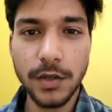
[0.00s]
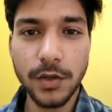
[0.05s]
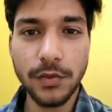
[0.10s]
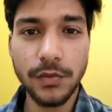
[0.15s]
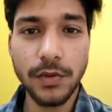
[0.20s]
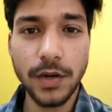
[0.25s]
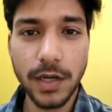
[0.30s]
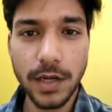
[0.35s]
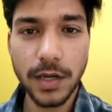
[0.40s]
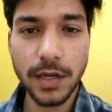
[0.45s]
to
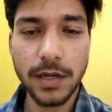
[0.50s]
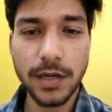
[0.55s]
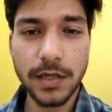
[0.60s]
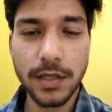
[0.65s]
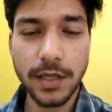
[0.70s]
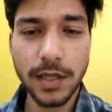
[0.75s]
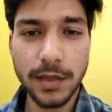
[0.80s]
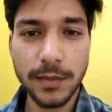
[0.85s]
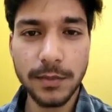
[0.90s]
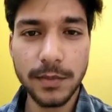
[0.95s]
work under
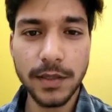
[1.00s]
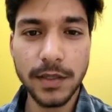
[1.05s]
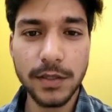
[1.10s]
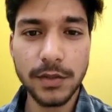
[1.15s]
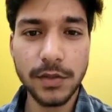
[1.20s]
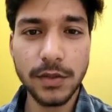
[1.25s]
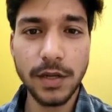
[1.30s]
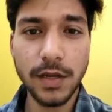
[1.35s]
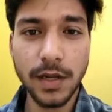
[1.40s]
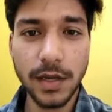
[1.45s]
them
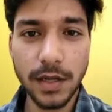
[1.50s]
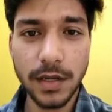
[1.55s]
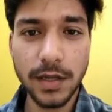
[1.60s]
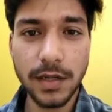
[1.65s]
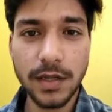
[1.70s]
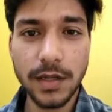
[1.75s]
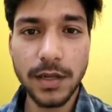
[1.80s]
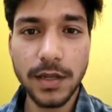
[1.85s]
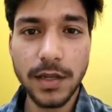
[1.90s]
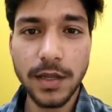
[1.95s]
and to
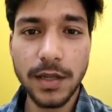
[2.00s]
learn